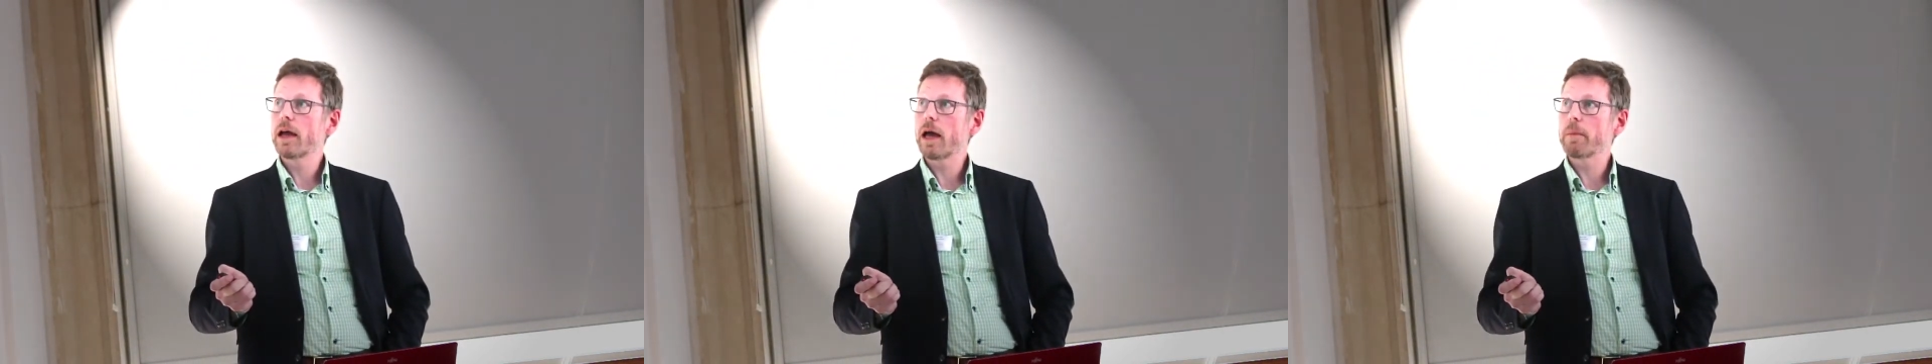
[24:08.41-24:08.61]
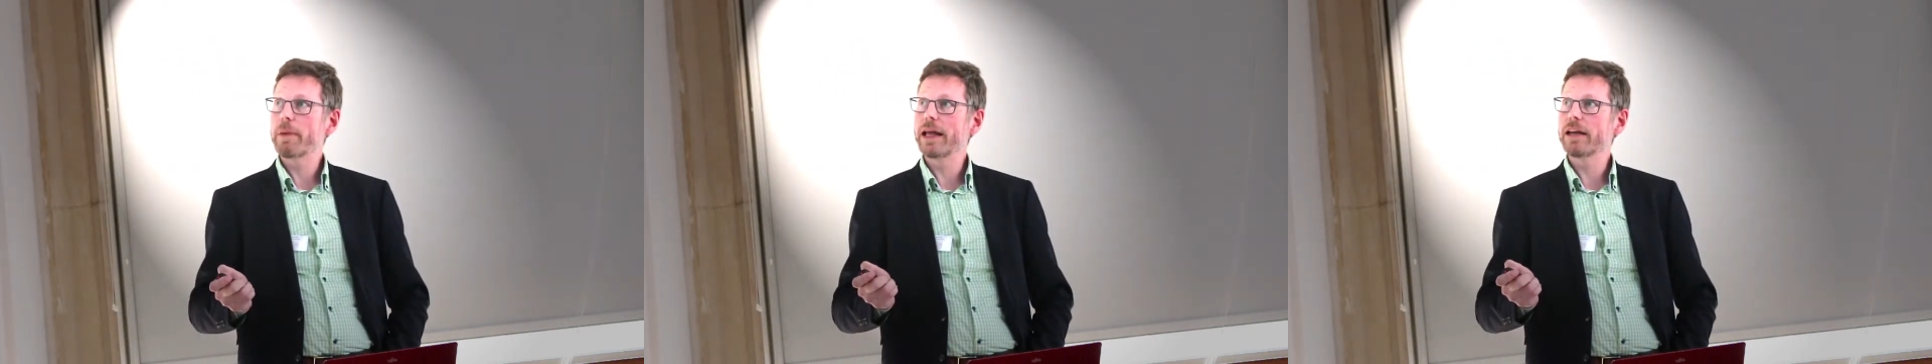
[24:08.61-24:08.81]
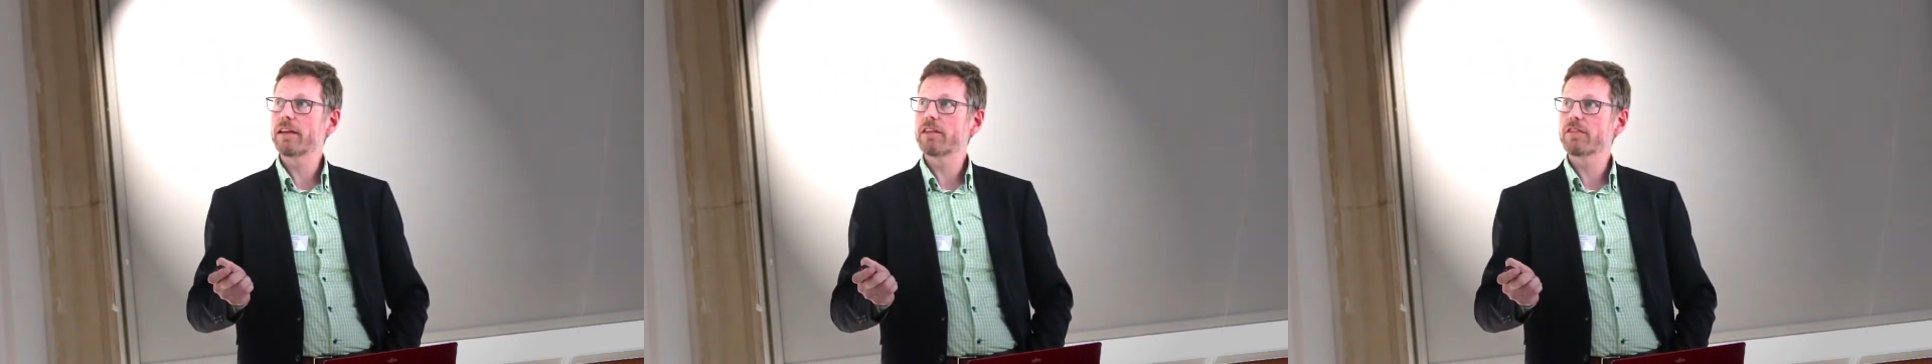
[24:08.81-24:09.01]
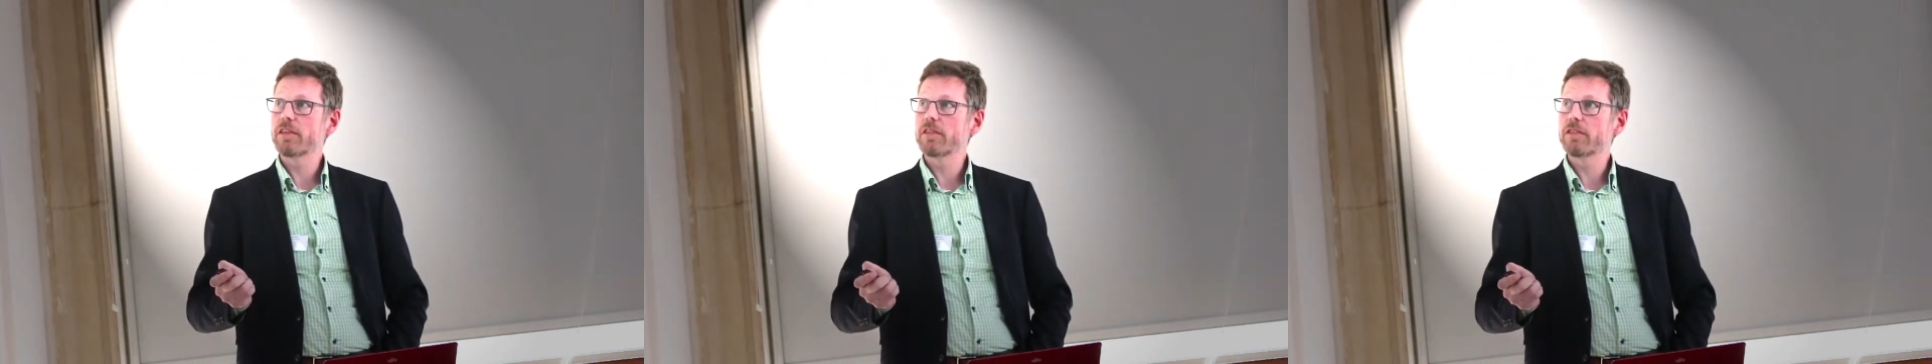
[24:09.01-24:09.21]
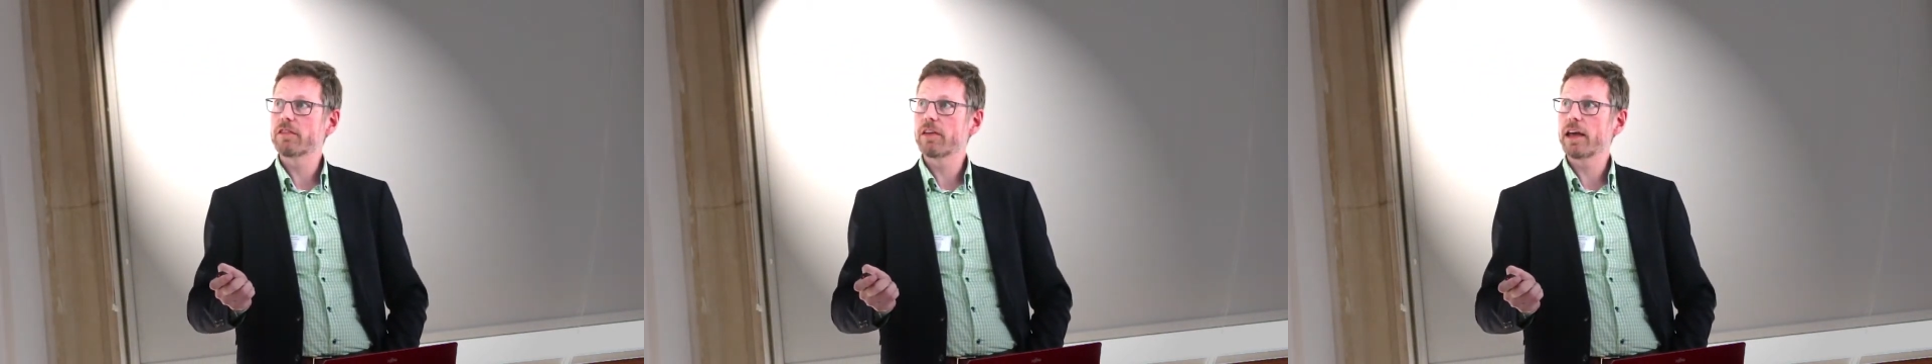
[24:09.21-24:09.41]

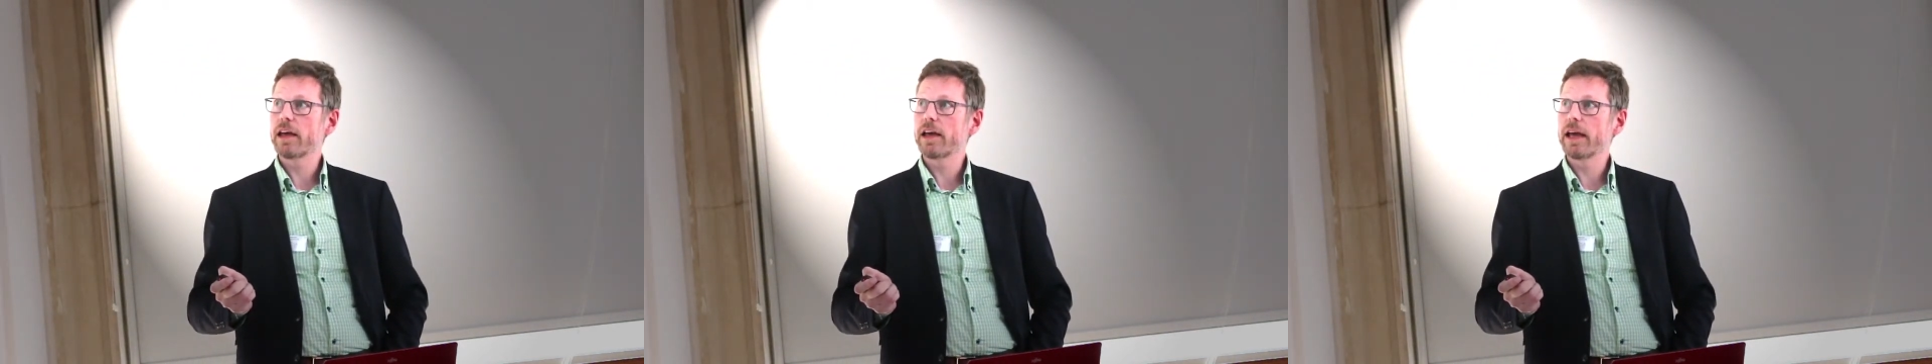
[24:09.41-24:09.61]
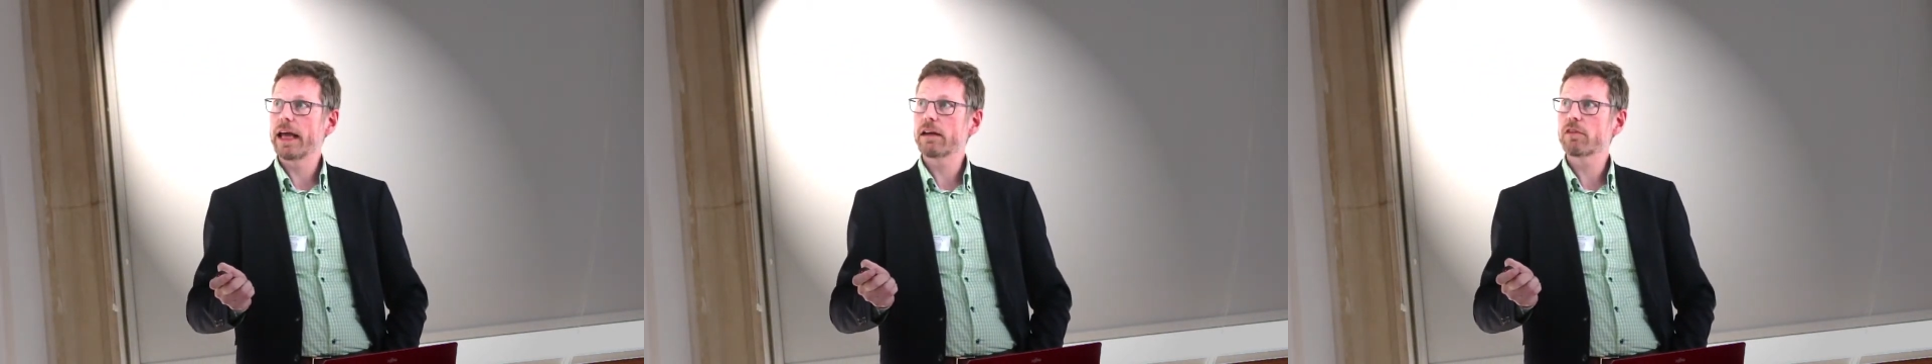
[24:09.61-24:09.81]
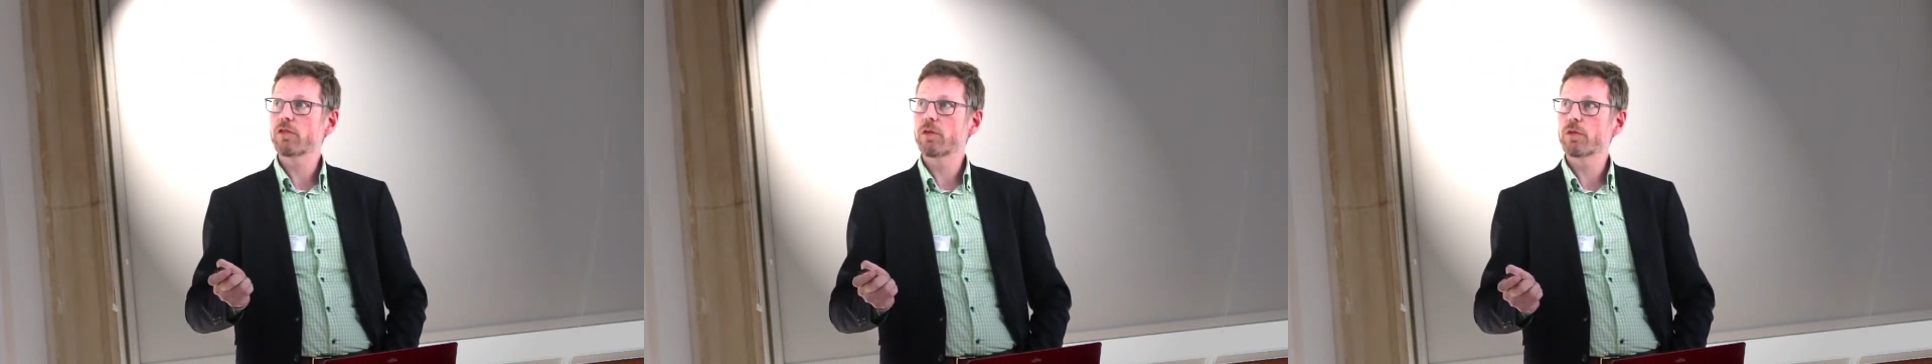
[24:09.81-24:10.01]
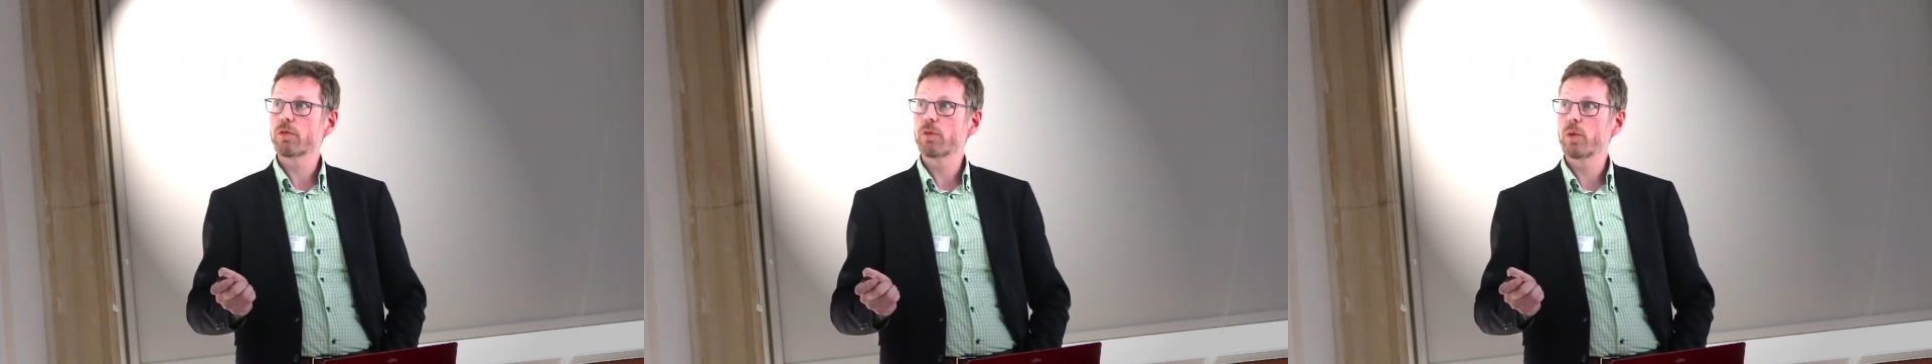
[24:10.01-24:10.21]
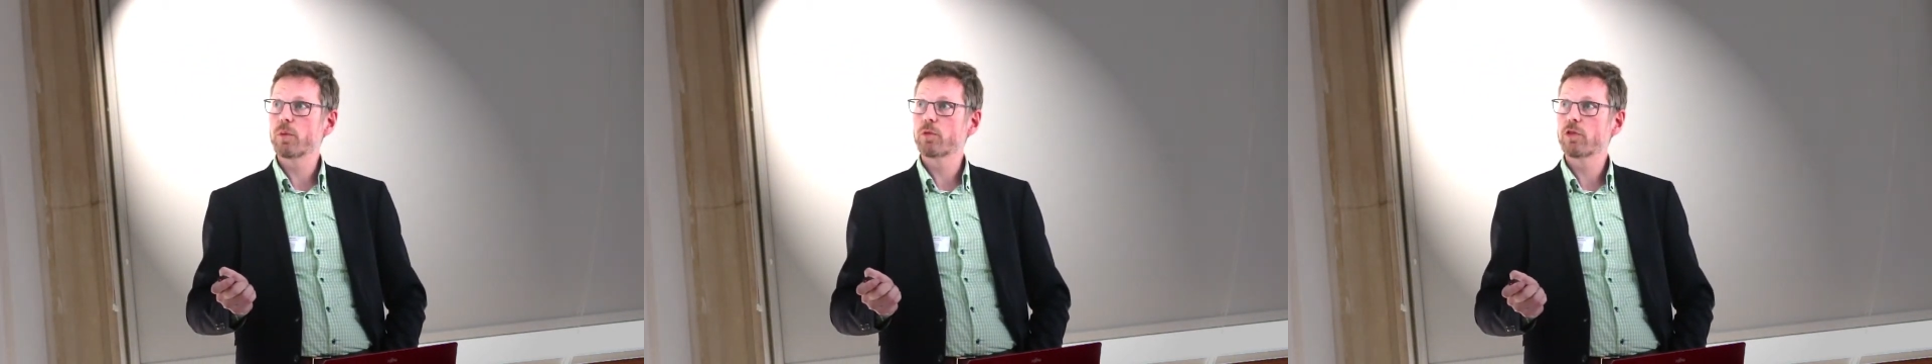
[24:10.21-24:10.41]
appendices, uh, entrance
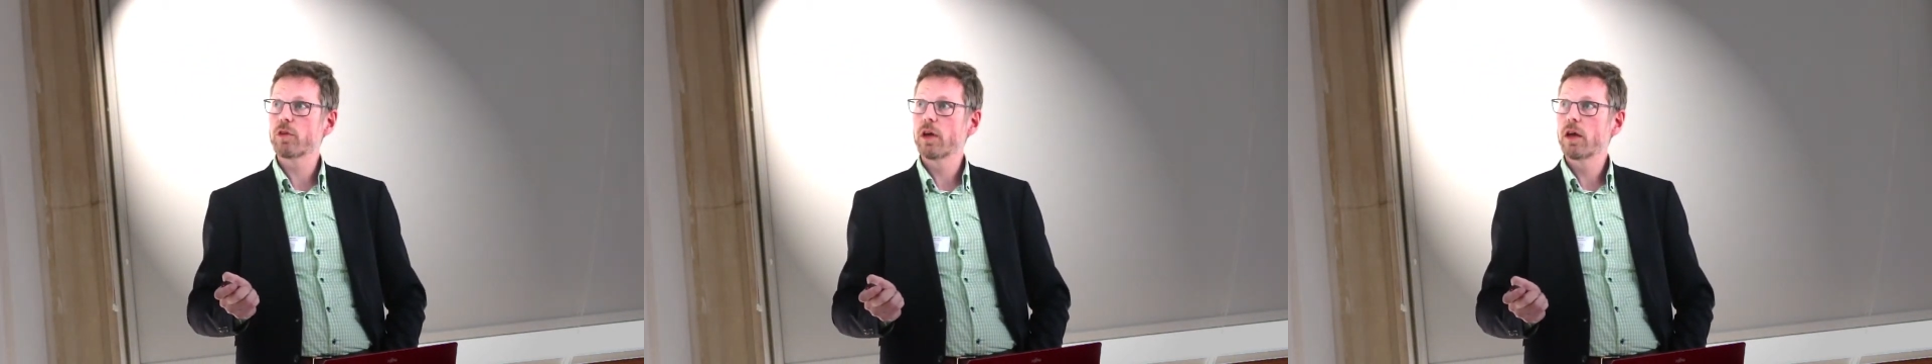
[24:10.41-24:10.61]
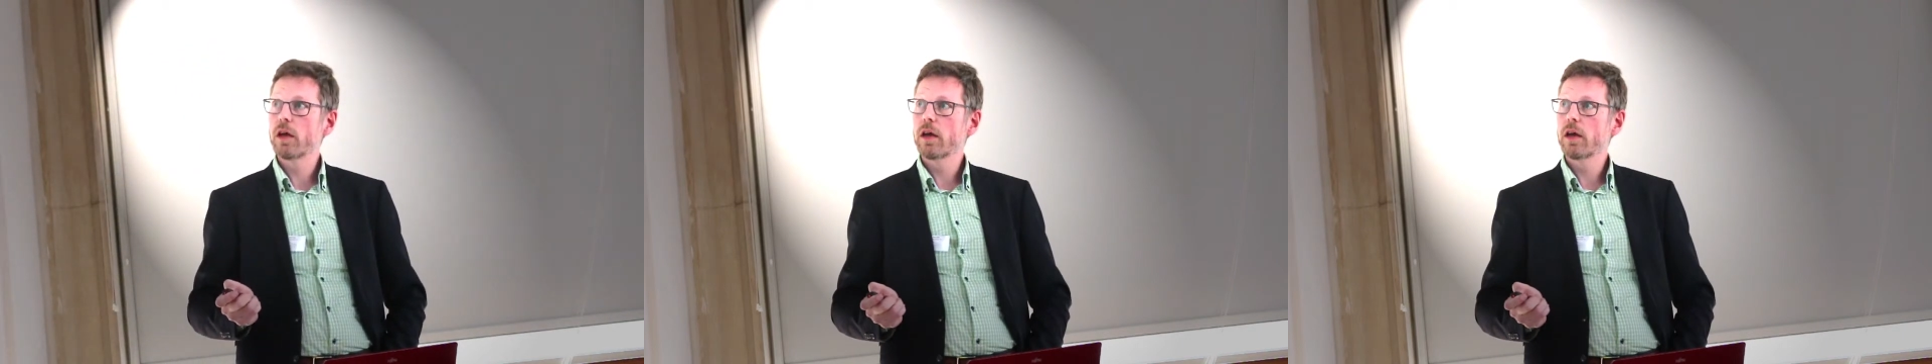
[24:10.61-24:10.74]
rooms